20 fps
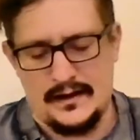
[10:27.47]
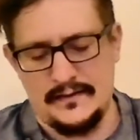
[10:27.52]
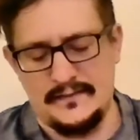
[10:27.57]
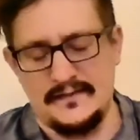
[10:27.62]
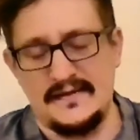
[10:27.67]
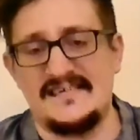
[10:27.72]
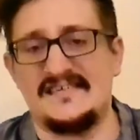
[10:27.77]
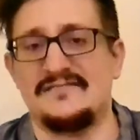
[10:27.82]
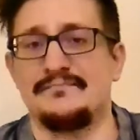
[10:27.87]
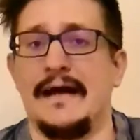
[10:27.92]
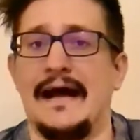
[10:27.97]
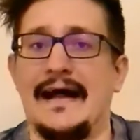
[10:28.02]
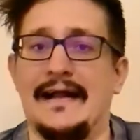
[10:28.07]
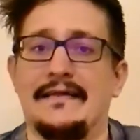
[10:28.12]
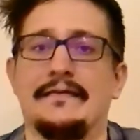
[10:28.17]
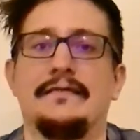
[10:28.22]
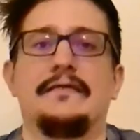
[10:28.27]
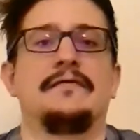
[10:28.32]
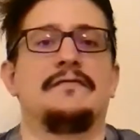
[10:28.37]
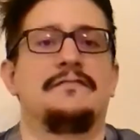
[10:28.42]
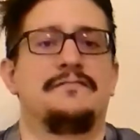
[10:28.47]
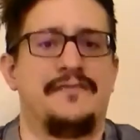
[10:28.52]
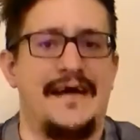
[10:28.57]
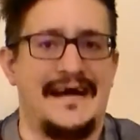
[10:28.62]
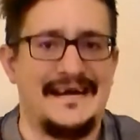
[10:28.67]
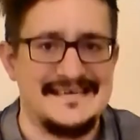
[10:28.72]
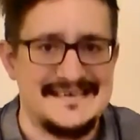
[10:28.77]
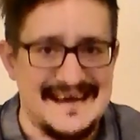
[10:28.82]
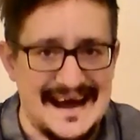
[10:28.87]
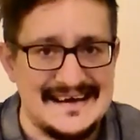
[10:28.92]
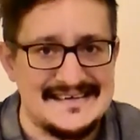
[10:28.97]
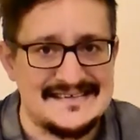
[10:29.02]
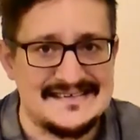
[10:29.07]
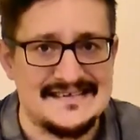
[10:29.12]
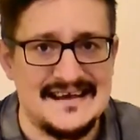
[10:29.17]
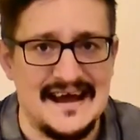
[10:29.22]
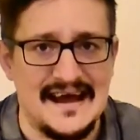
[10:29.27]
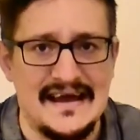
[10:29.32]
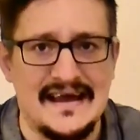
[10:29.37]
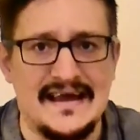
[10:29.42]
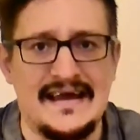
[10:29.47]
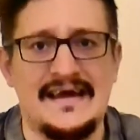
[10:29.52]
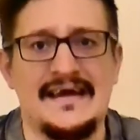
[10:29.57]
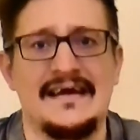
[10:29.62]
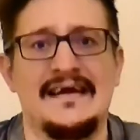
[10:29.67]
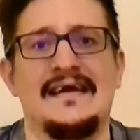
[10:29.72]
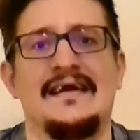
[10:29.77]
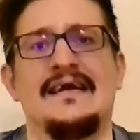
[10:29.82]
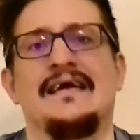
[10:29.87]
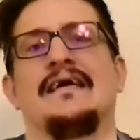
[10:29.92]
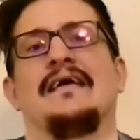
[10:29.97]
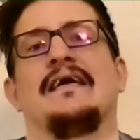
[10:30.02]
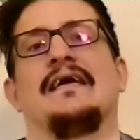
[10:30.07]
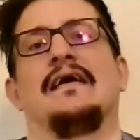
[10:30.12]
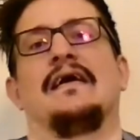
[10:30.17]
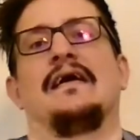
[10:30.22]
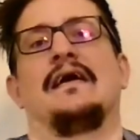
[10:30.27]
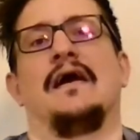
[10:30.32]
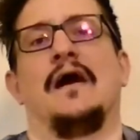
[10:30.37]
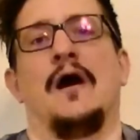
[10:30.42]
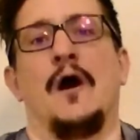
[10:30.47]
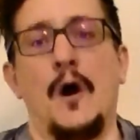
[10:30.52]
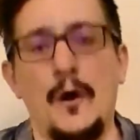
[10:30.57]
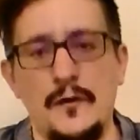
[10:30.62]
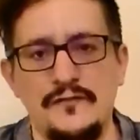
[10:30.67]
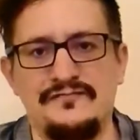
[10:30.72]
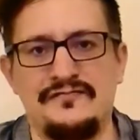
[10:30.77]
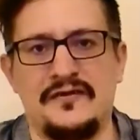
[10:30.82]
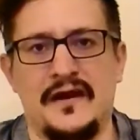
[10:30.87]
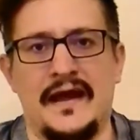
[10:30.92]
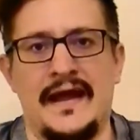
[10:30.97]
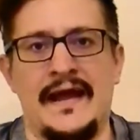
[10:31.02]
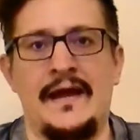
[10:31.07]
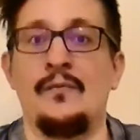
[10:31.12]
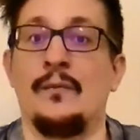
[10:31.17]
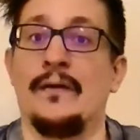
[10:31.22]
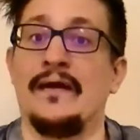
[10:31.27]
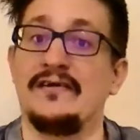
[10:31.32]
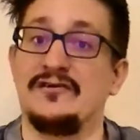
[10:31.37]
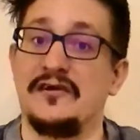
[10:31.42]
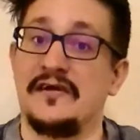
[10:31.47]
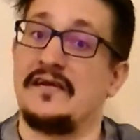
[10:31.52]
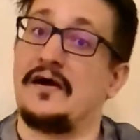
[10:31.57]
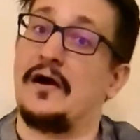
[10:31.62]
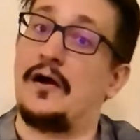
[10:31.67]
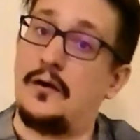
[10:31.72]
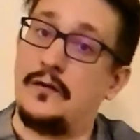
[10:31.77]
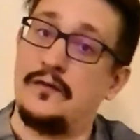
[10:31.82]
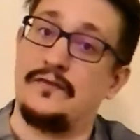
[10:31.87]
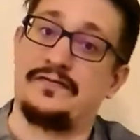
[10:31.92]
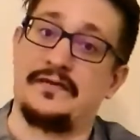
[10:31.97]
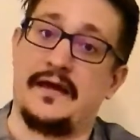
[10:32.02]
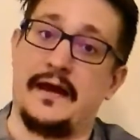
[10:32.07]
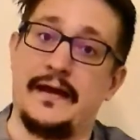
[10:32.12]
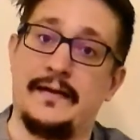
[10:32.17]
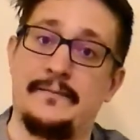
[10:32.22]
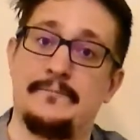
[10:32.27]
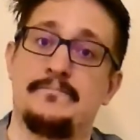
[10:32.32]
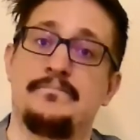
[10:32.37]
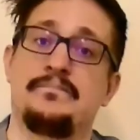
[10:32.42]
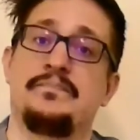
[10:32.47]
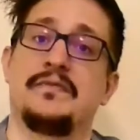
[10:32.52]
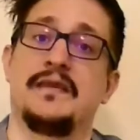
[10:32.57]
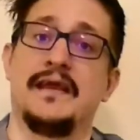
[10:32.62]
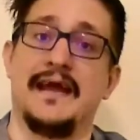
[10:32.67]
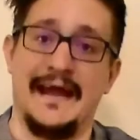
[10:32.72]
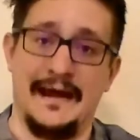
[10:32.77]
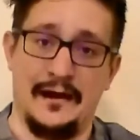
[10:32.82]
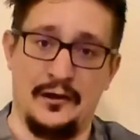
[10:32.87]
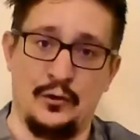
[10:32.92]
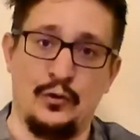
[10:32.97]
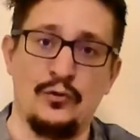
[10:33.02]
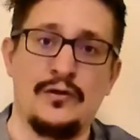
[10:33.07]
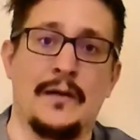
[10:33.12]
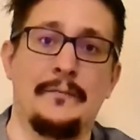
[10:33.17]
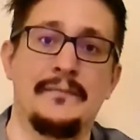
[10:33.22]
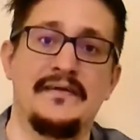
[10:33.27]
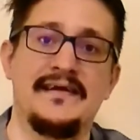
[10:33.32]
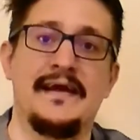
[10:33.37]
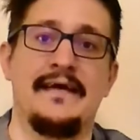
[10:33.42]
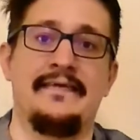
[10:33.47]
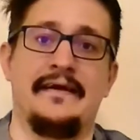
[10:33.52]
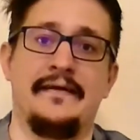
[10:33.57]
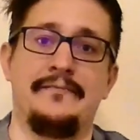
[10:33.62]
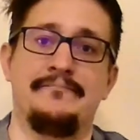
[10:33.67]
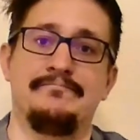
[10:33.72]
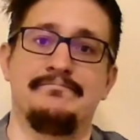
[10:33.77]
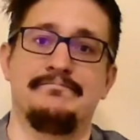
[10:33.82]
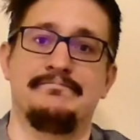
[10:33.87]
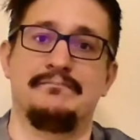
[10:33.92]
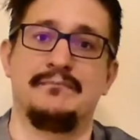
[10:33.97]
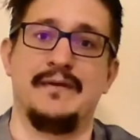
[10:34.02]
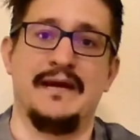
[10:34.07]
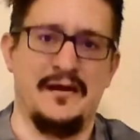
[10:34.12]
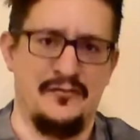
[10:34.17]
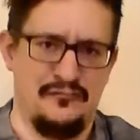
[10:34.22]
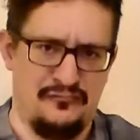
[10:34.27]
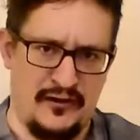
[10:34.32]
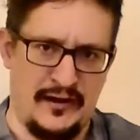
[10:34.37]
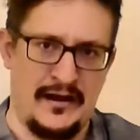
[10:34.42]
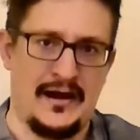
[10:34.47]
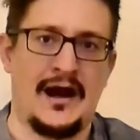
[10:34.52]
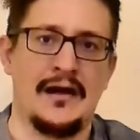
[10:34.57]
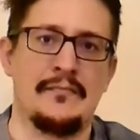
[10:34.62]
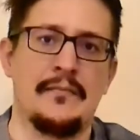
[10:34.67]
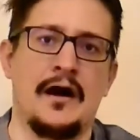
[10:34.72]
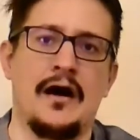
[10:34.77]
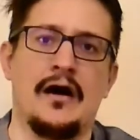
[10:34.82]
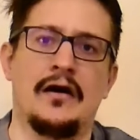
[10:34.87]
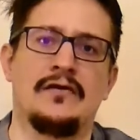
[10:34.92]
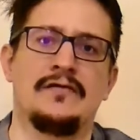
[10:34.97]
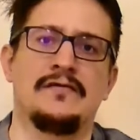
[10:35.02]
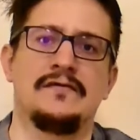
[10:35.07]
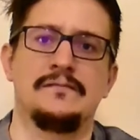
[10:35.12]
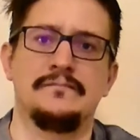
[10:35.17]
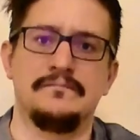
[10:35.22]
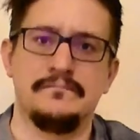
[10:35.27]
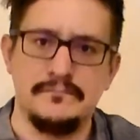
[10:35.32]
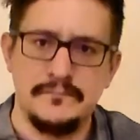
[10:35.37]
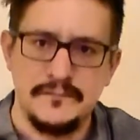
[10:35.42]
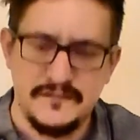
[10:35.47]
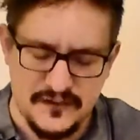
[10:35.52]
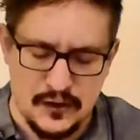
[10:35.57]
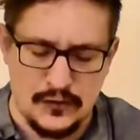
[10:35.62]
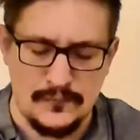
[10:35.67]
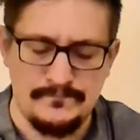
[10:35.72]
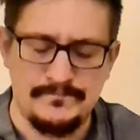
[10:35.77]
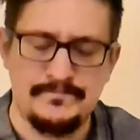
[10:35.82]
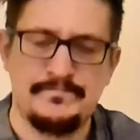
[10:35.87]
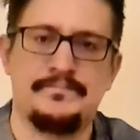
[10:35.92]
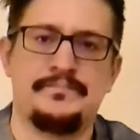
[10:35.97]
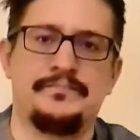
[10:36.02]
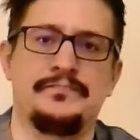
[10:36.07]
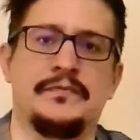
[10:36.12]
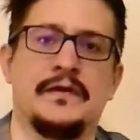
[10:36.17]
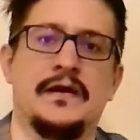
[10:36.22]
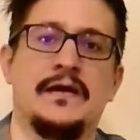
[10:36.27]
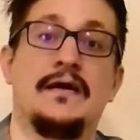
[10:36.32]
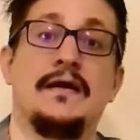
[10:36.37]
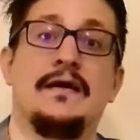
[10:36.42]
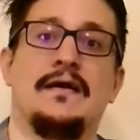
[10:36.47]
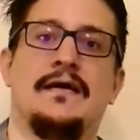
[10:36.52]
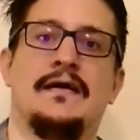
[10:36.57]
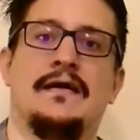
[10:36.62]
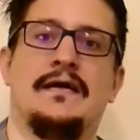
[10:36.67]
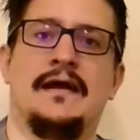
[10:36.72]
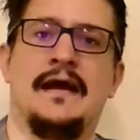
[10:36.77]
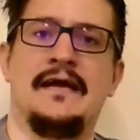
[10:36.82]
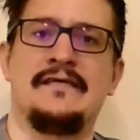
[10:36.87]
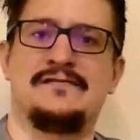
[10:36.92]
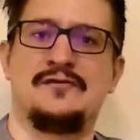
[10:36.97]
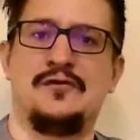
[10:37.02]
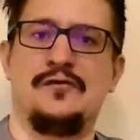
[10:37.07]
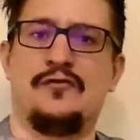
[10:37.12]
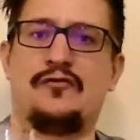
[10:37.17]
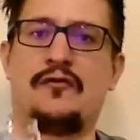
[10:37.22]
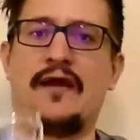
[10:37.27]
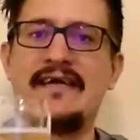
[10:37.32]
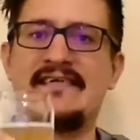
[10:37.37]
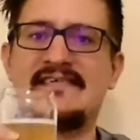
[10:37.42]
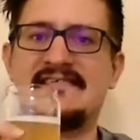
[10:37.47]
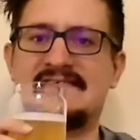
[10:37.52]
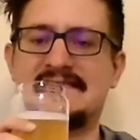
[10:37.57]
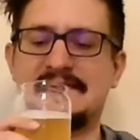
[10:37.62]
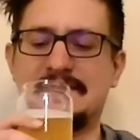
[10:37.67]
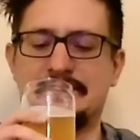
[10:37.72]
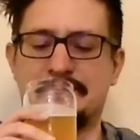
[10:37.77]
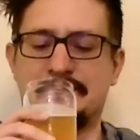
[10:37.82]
The smell, fantastic. Hopefully, when I drink the whole thing, it'll all come together in a really high mark. So, let's do the rest.